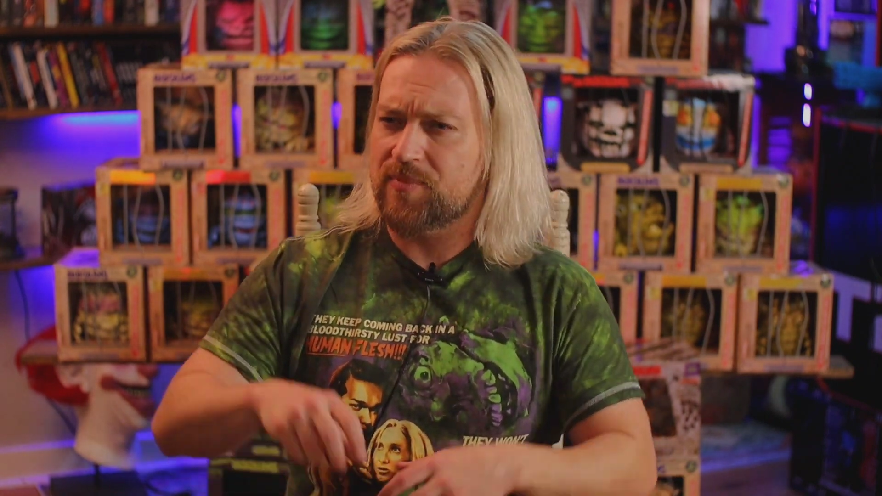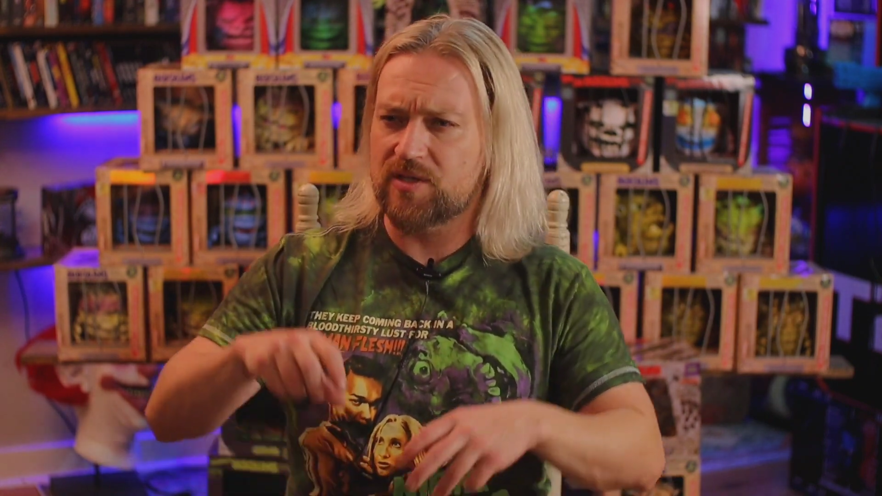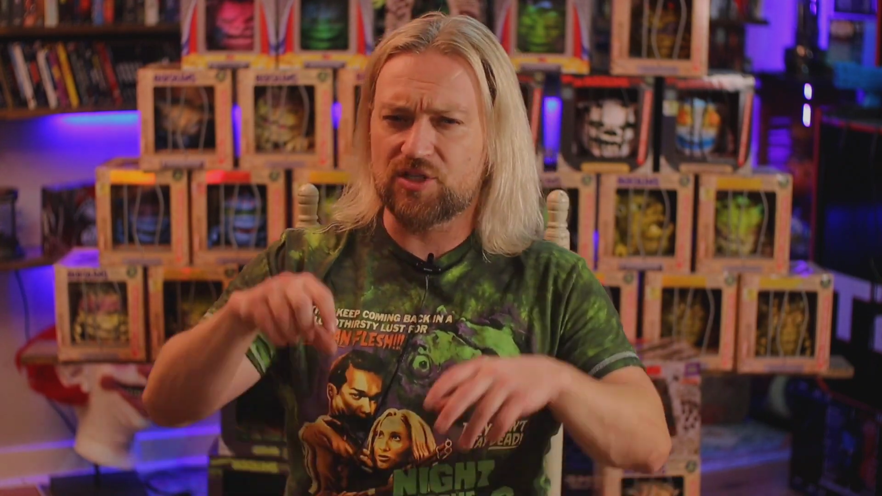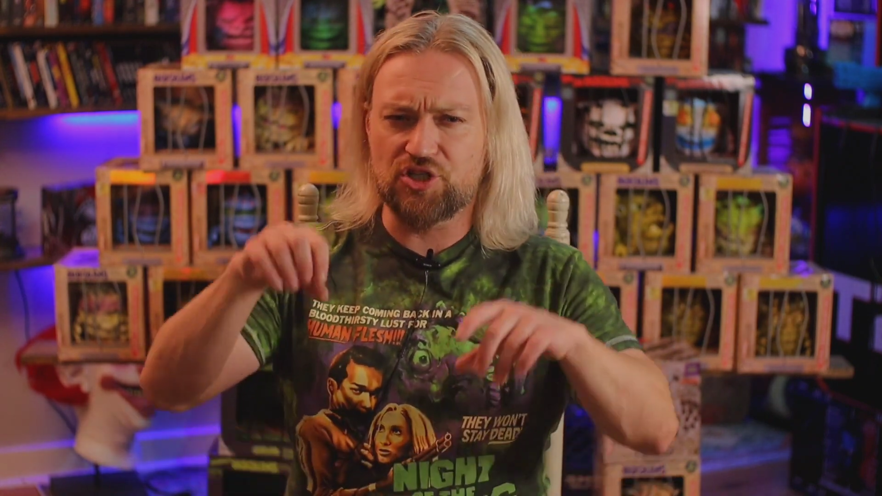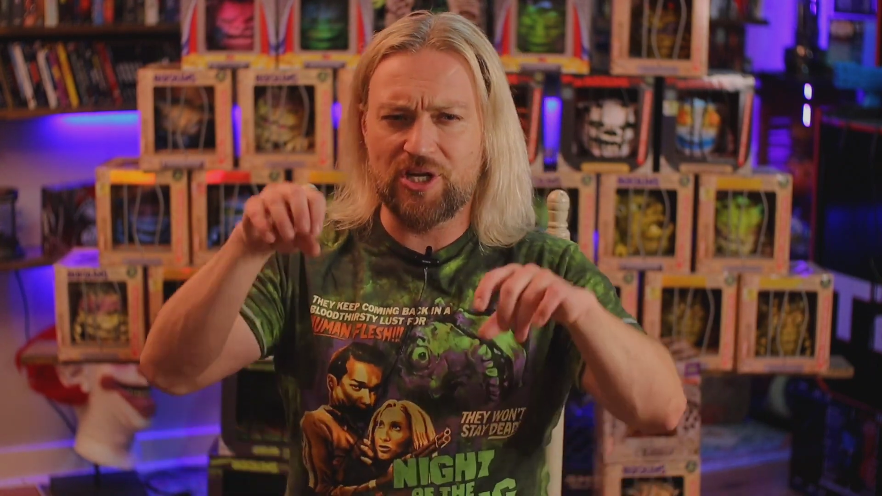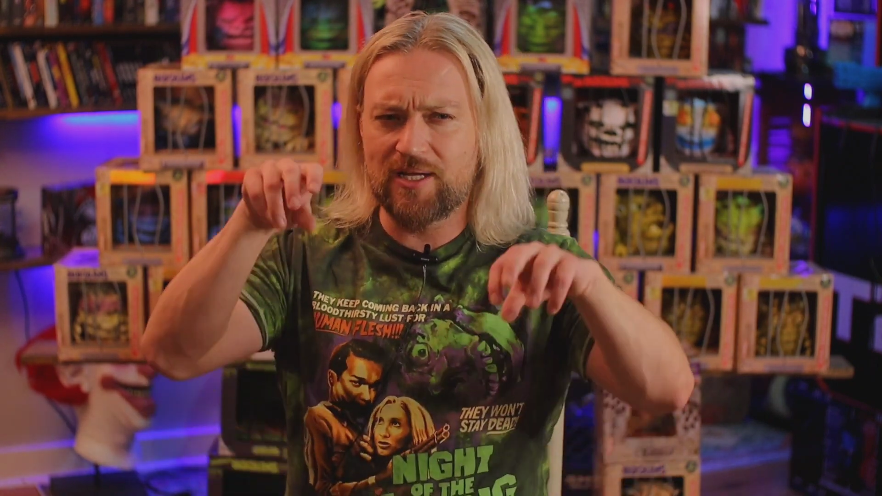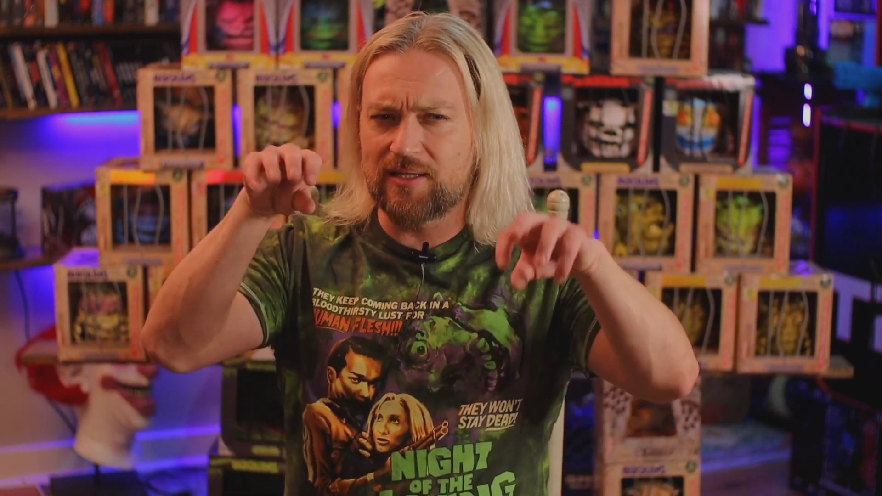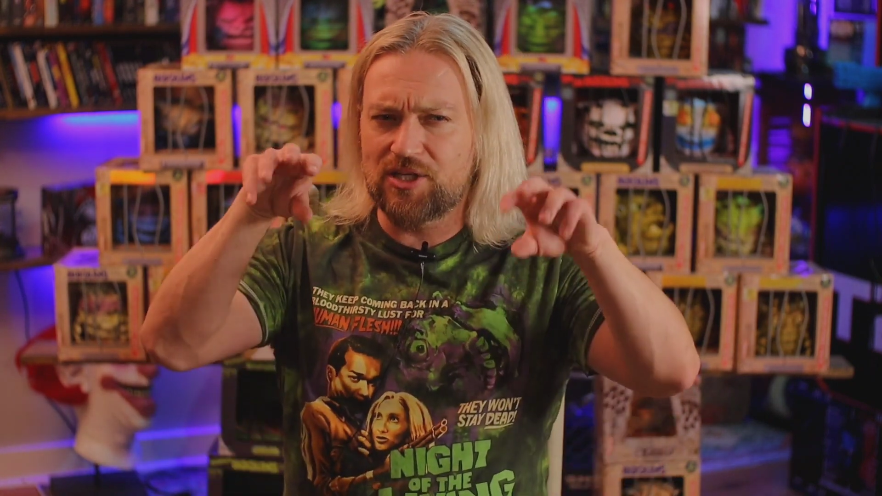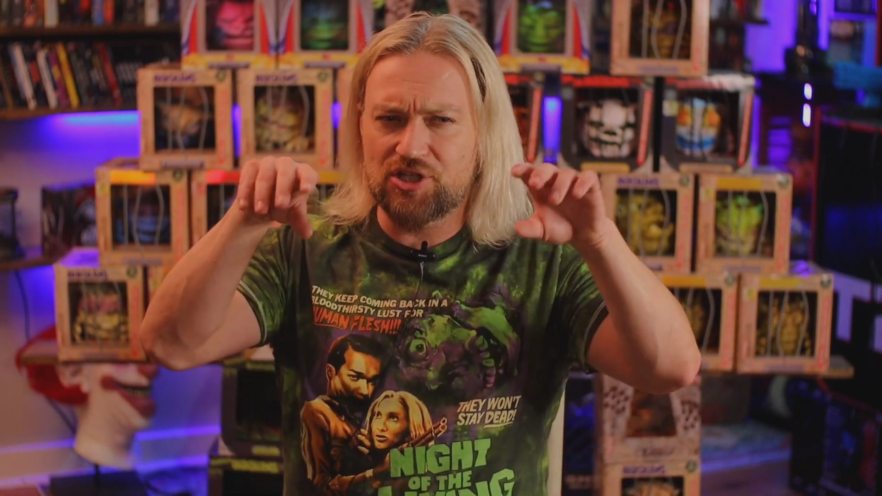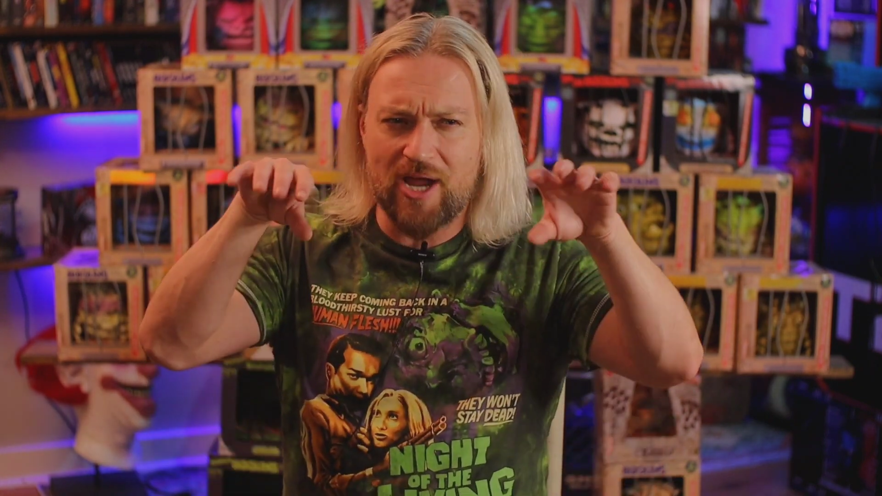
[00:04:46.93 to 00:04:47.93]
This
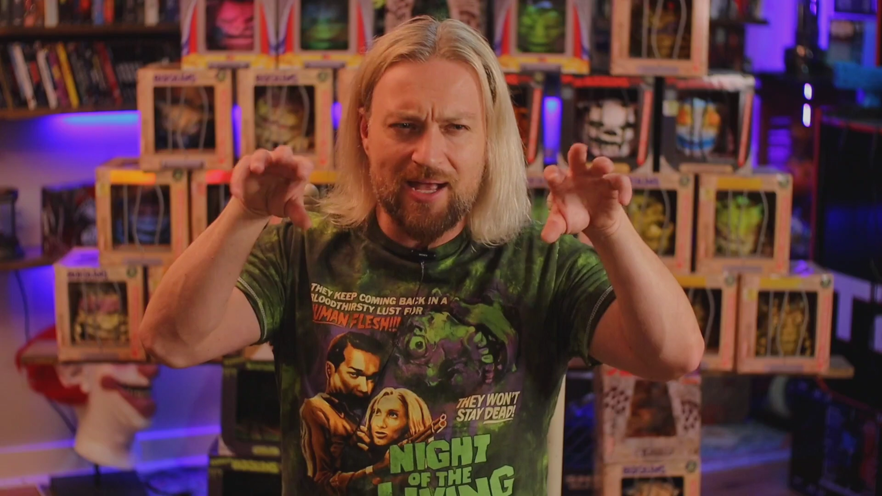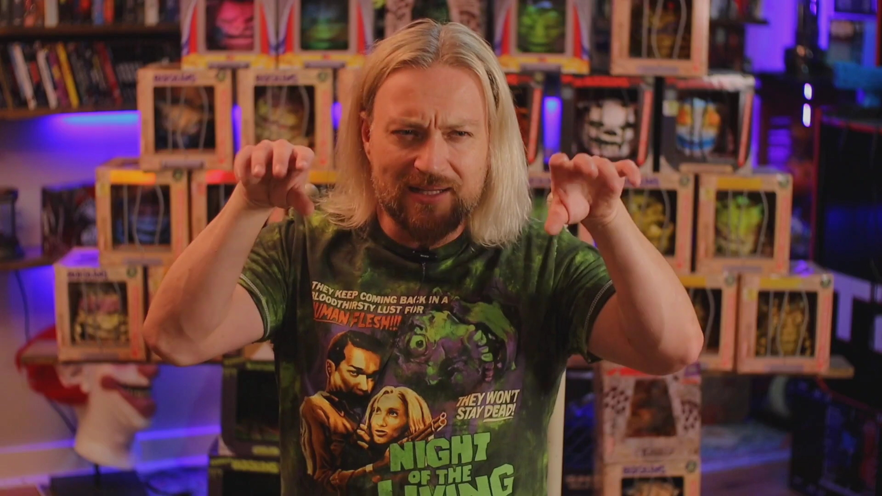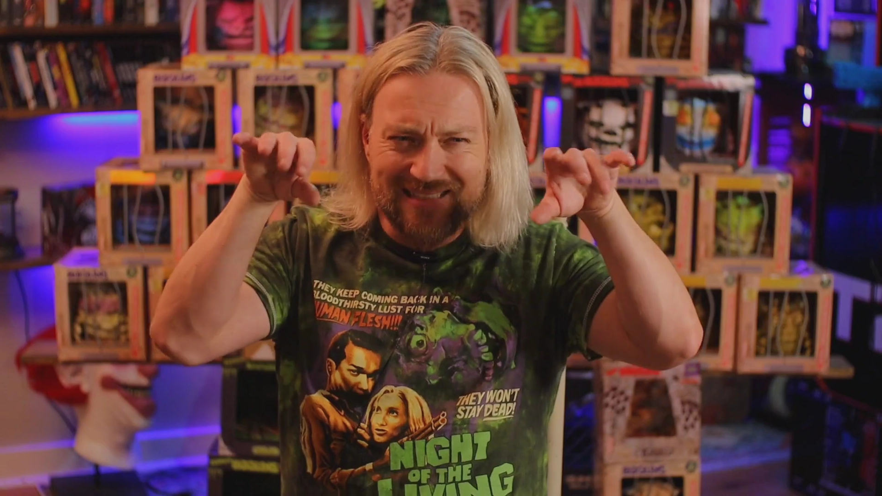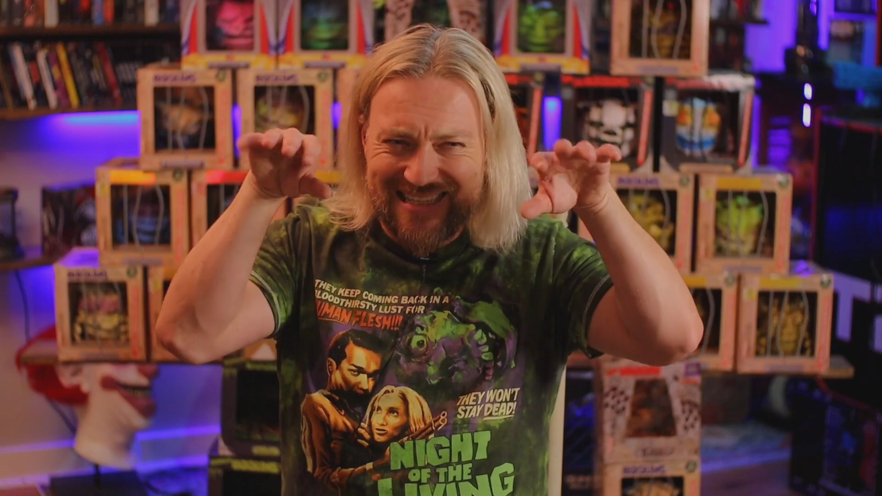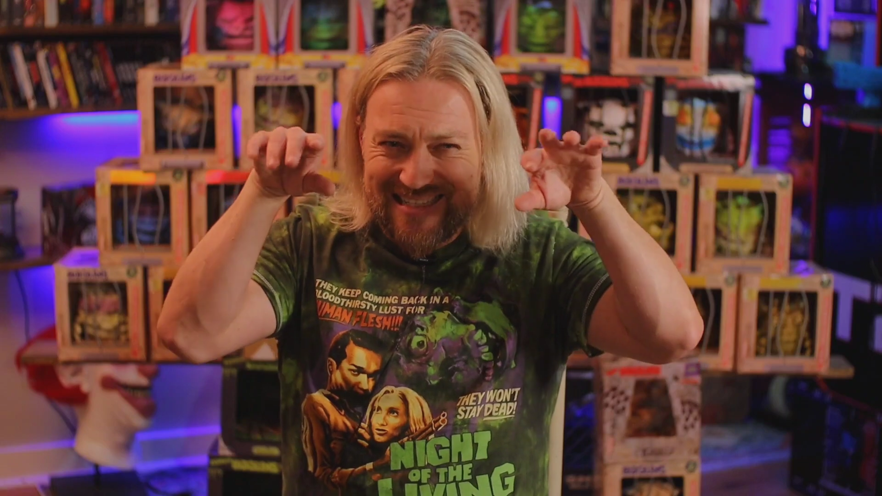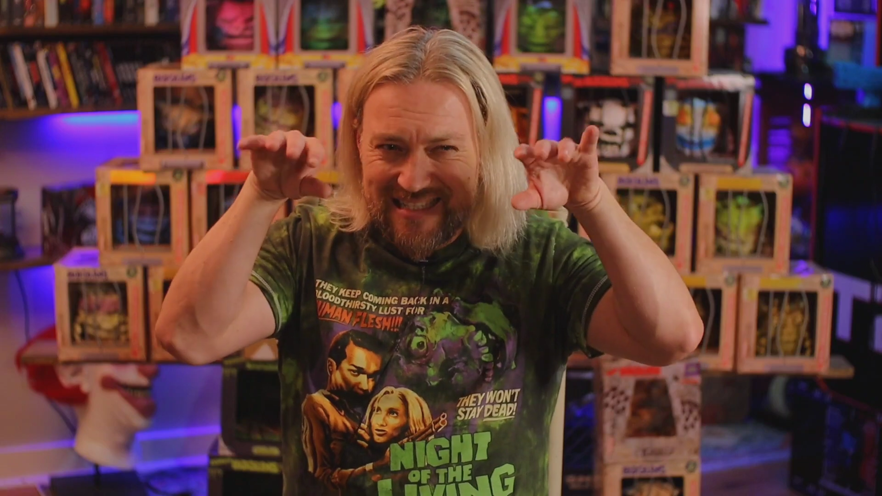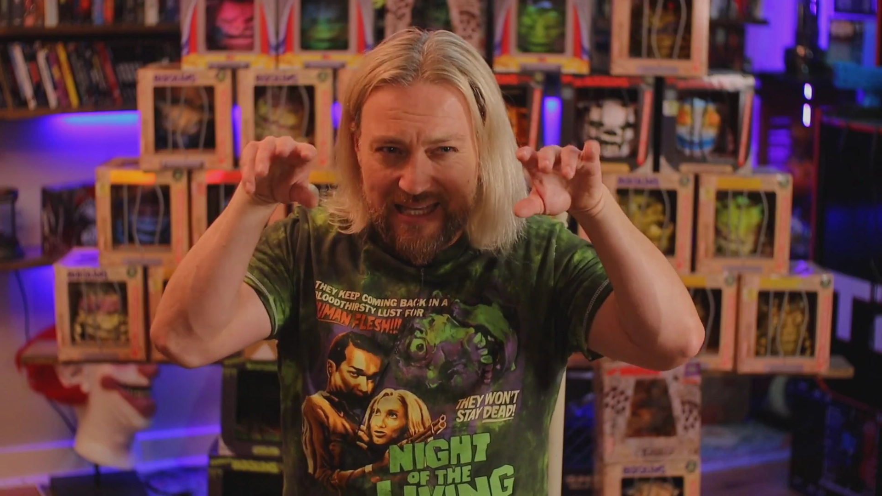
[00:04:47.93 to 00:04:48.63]
jingly jangly,